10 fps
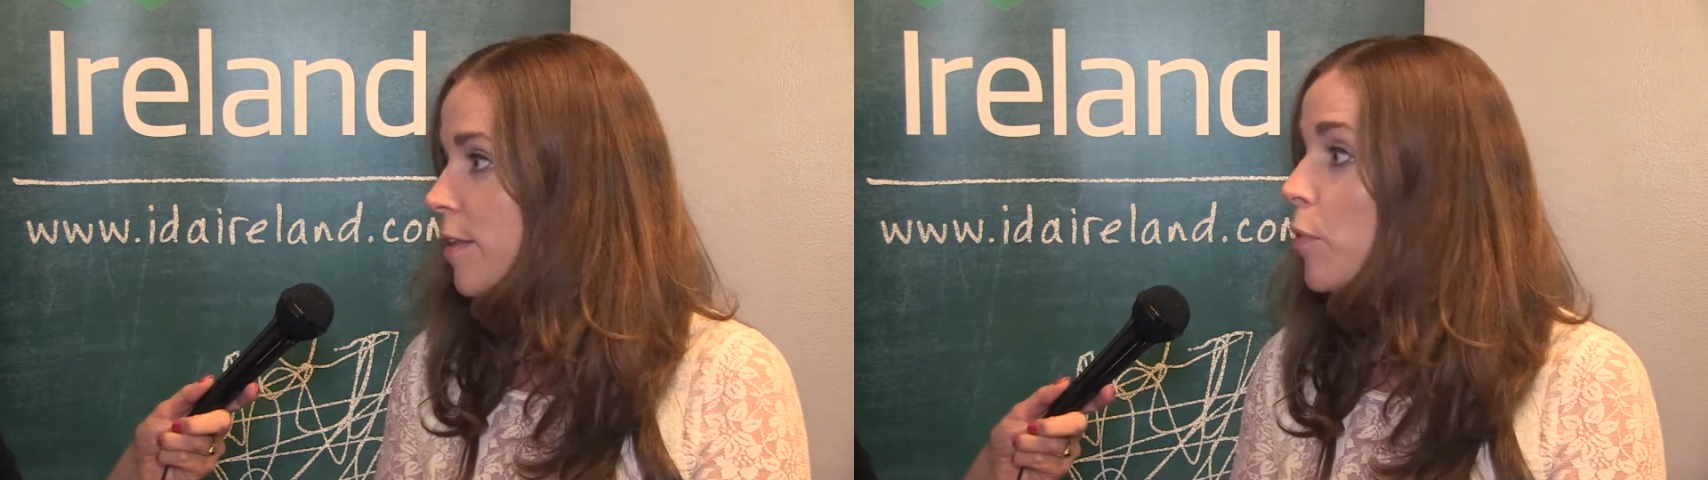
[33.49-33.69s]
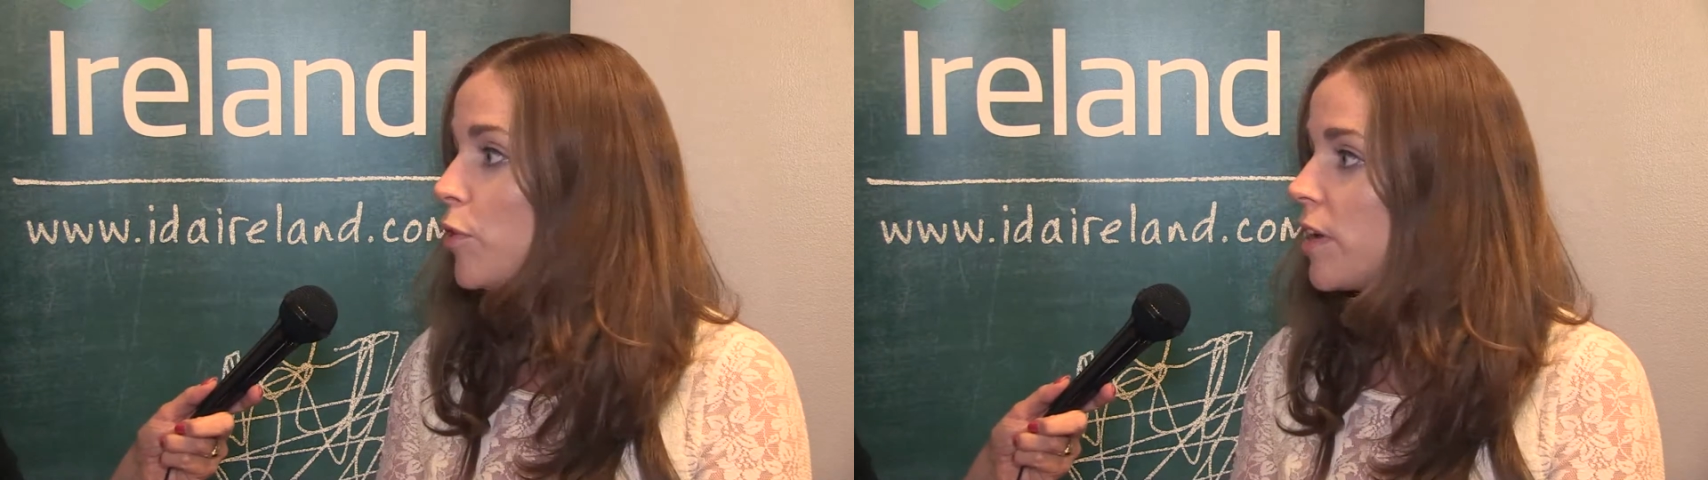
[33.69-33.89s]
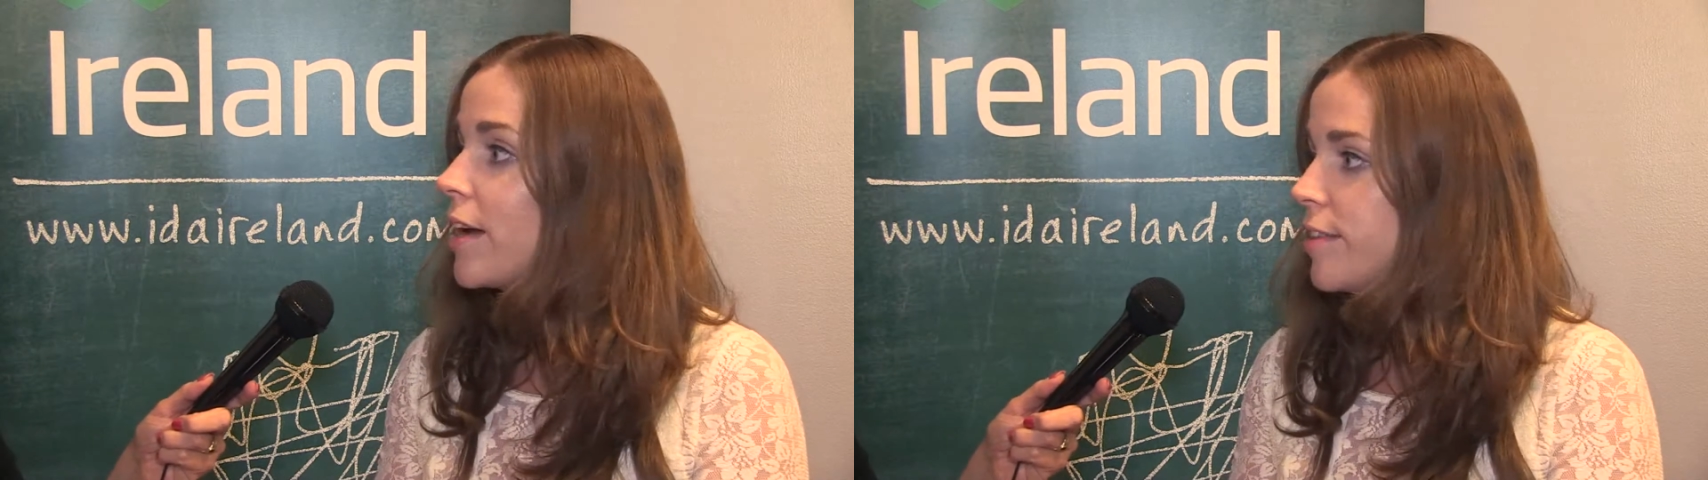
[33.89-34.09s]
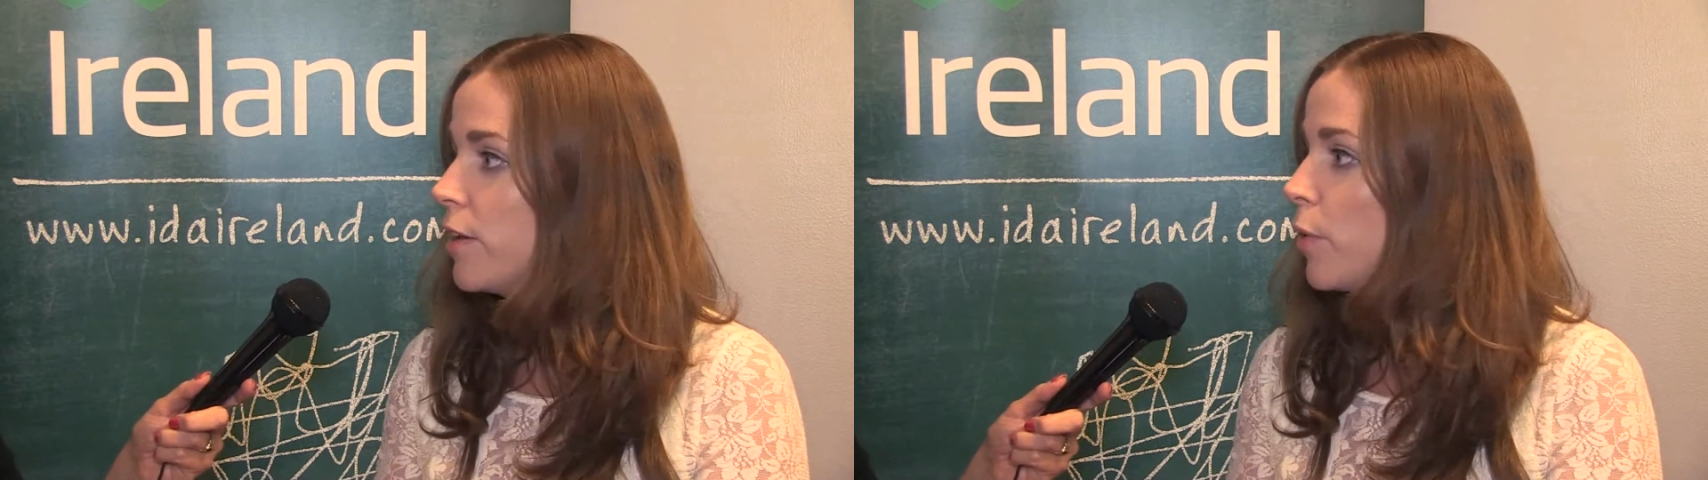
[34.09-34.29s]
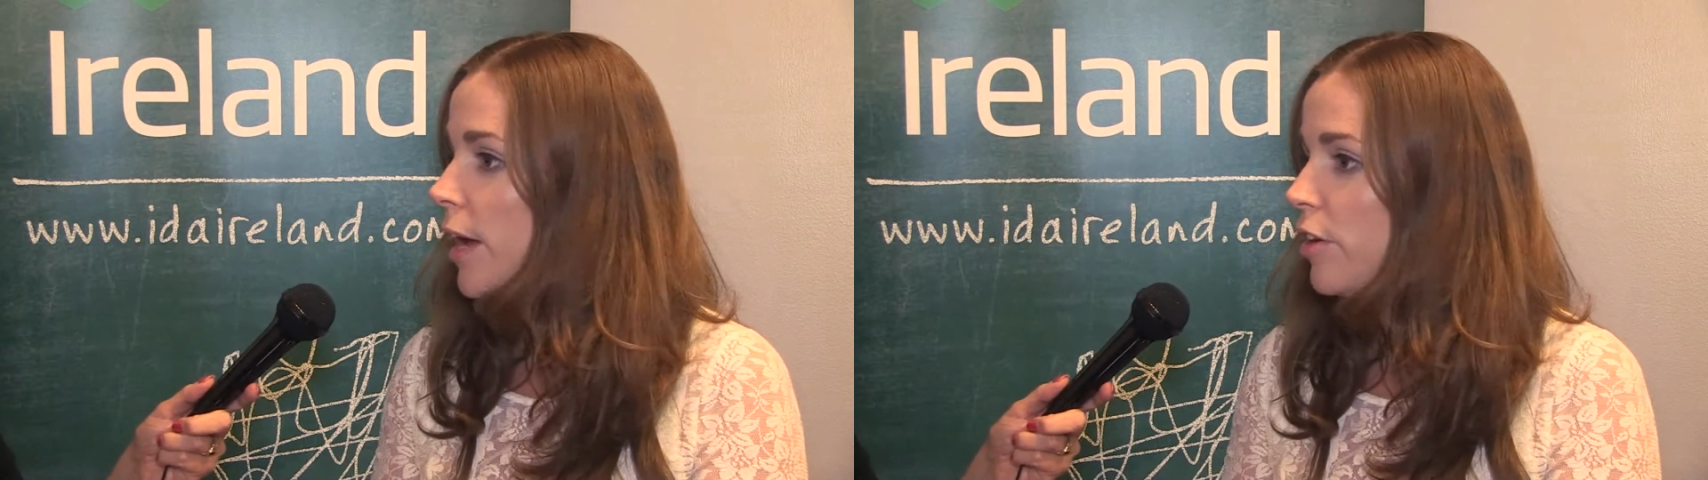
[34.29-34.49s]
most ideal
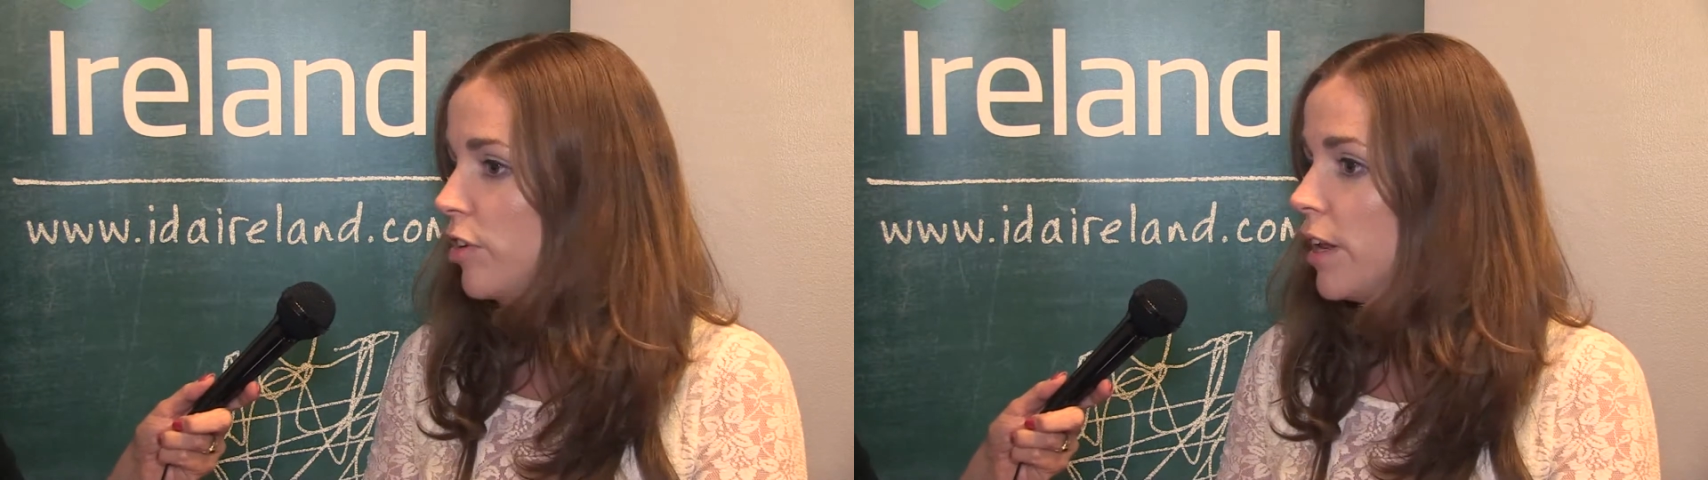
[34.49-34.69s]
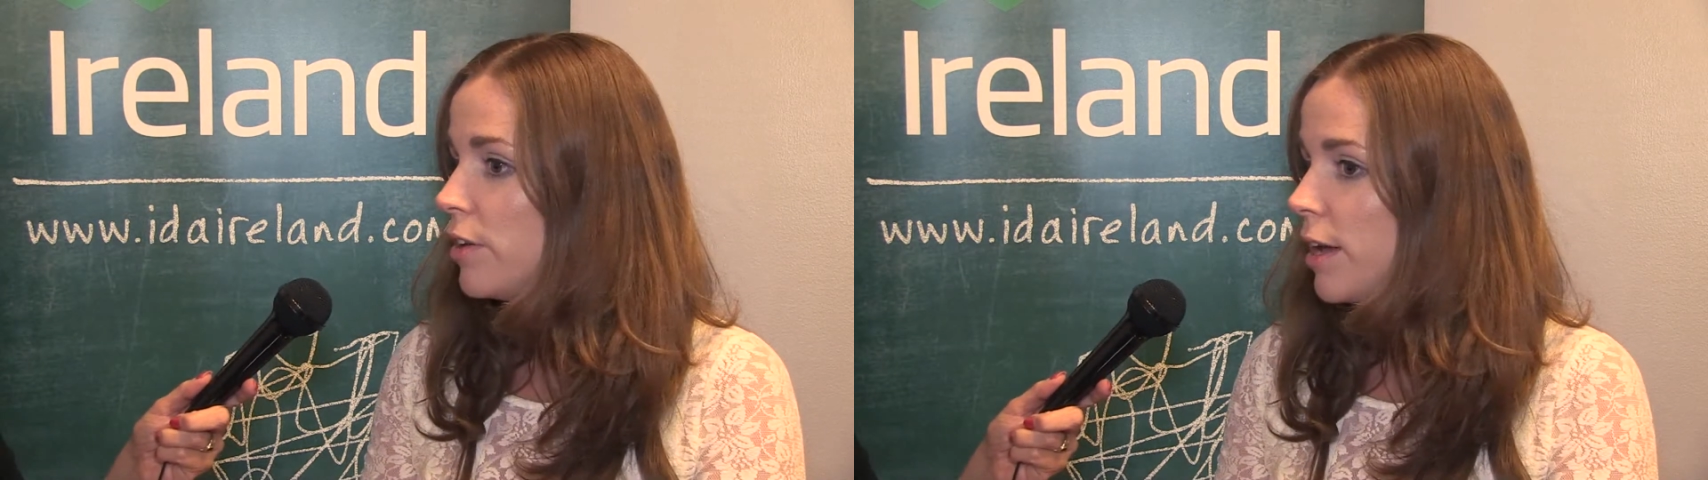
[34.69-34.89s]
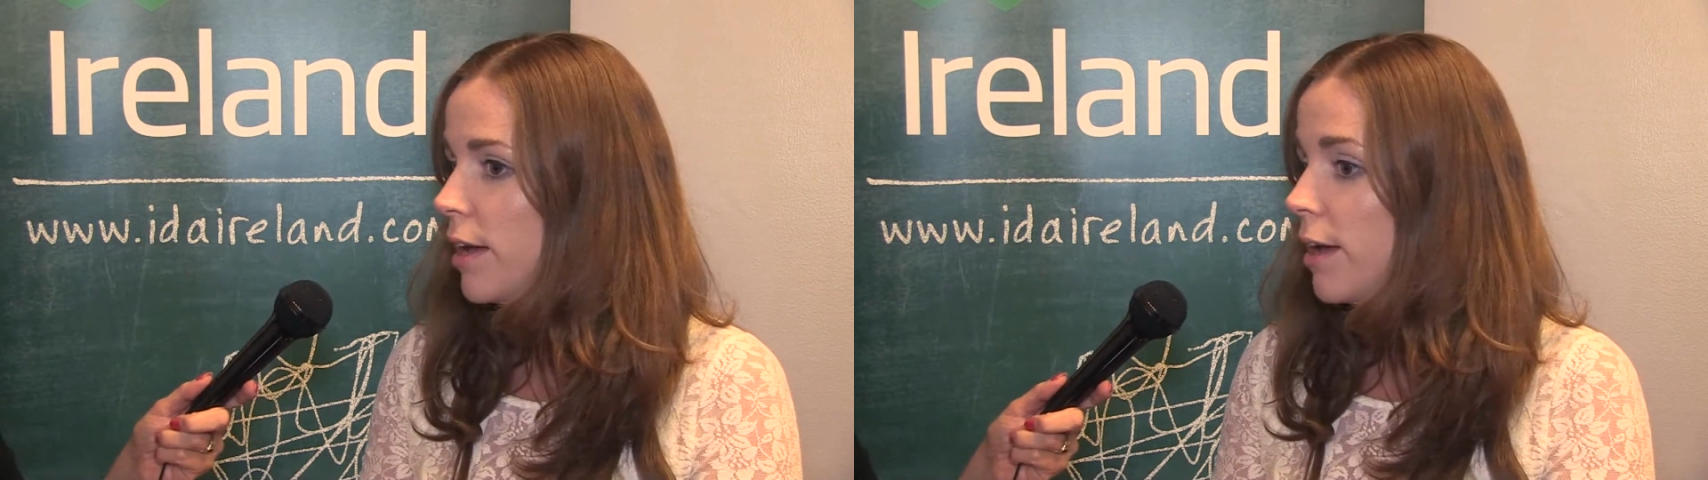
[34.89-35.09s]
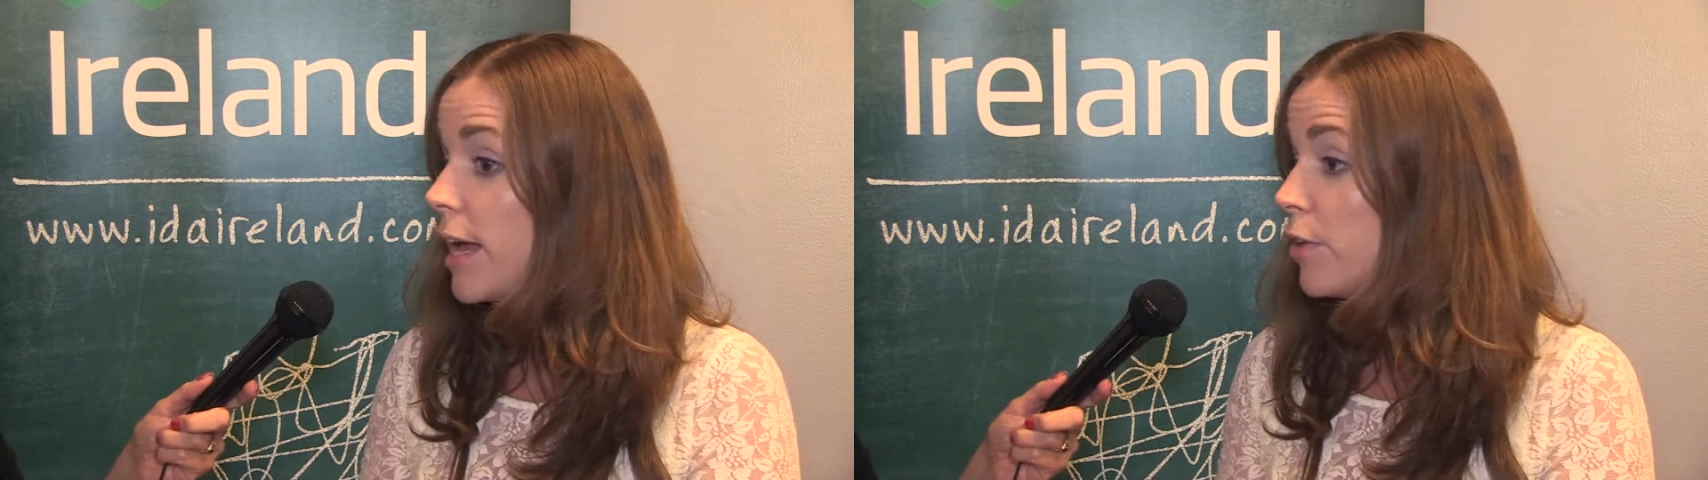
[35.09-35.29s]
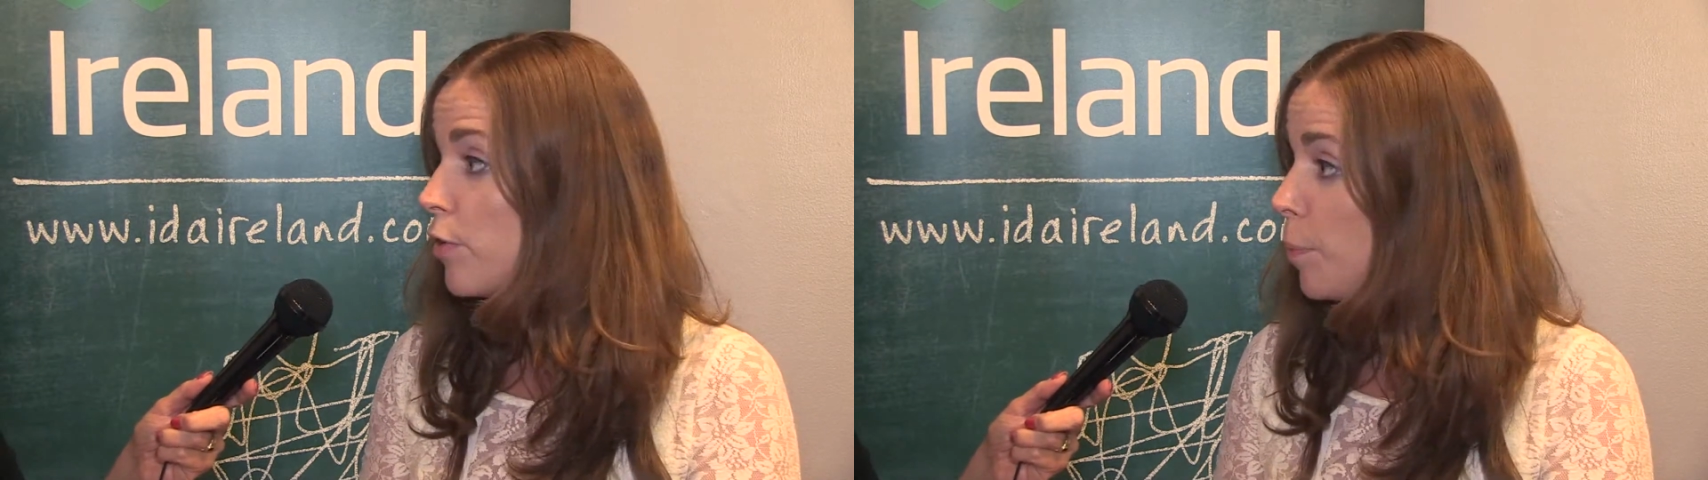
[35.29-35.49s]
location
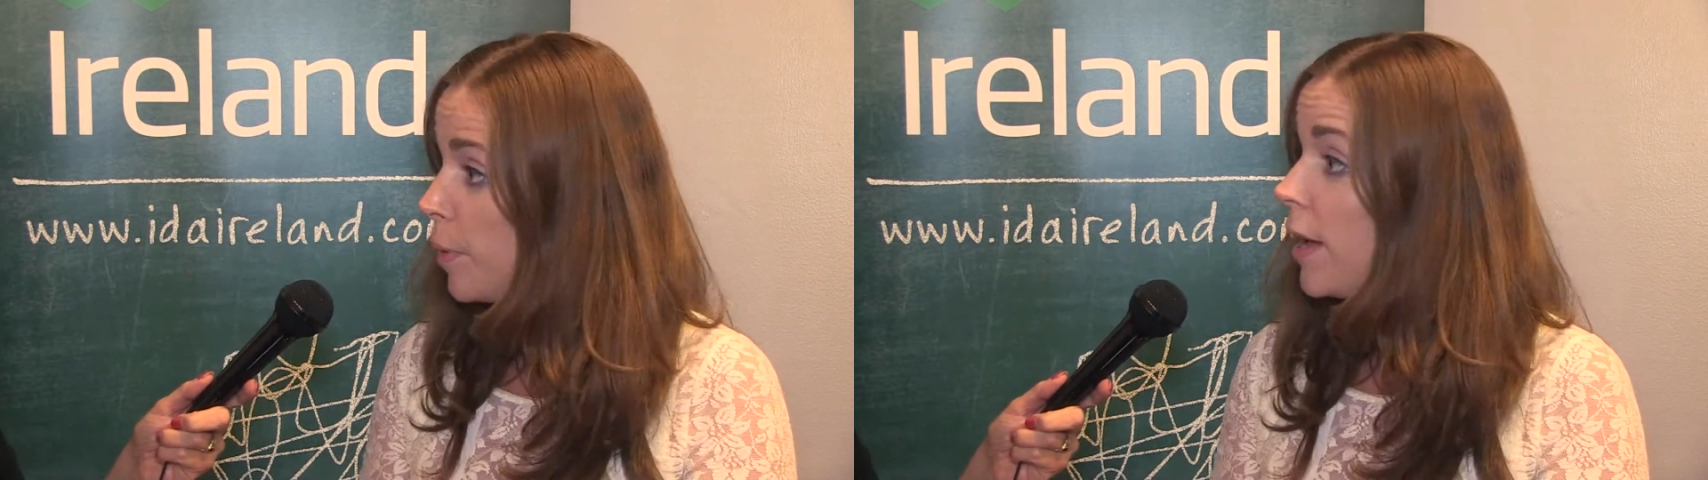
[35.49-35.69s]
in Europe